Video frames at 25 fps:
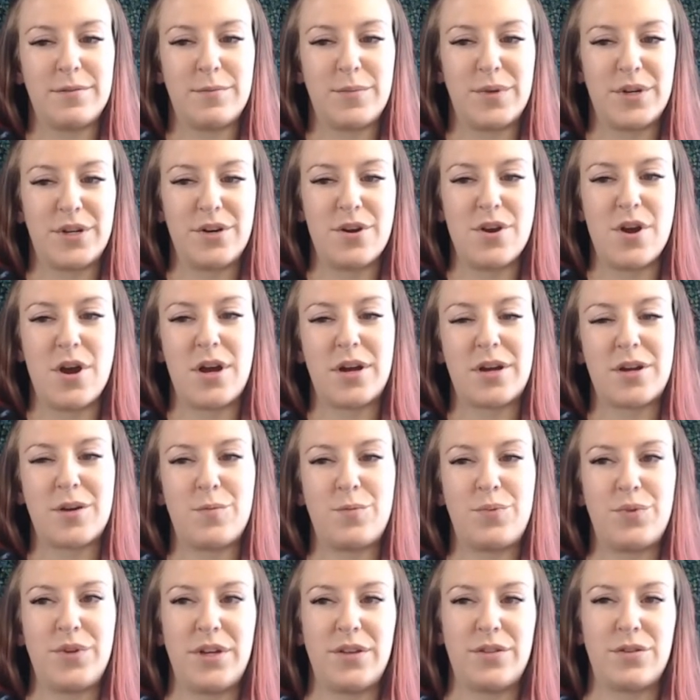but not
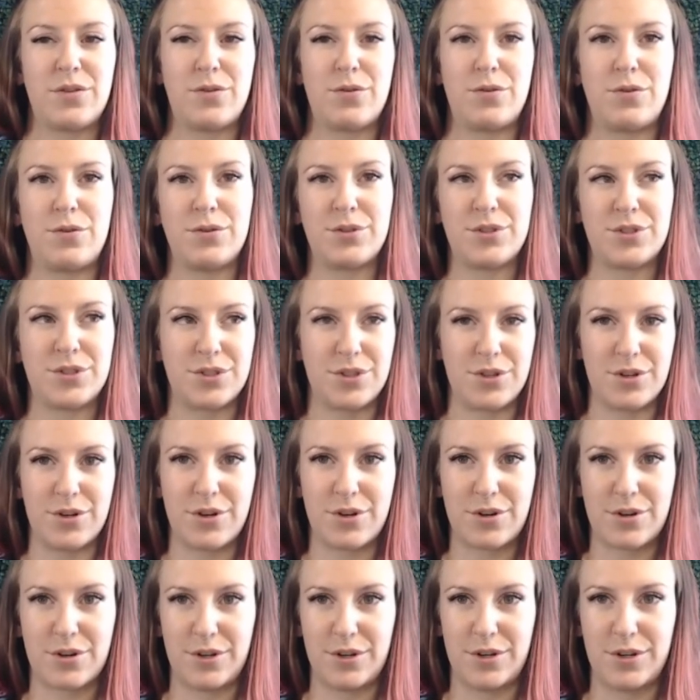complete the whole
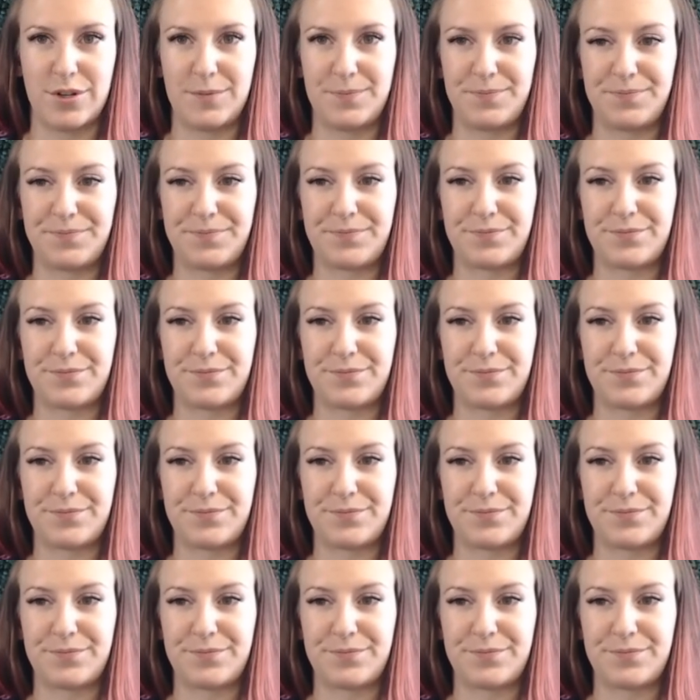circle.